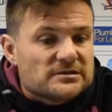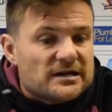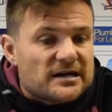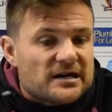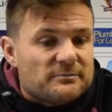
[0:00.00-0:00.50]

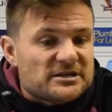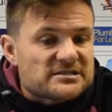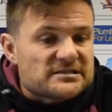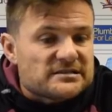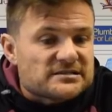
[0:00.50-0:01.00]

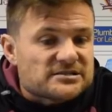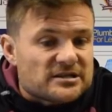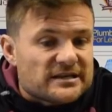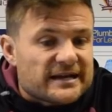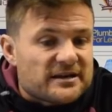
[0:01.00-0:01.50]
it's
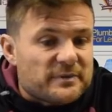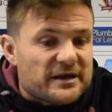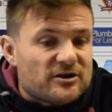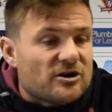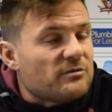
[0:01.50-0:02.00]
certainly going to be
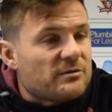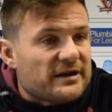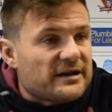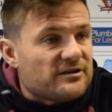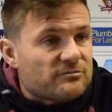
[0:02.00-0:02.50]
a night where
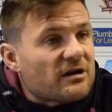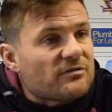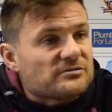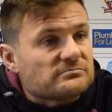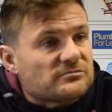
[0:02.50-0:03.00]
we need to roll
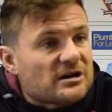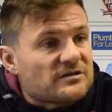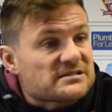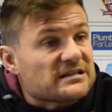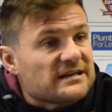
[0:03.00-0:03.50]

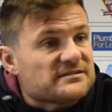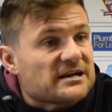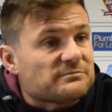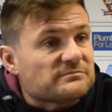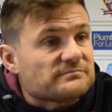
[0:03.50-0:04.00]
the sleeves
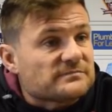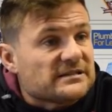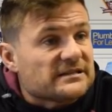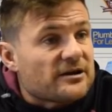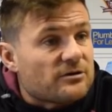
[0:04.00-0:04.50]
up
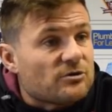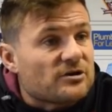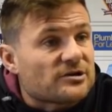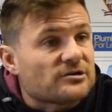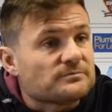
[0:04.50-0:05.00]
and go to work.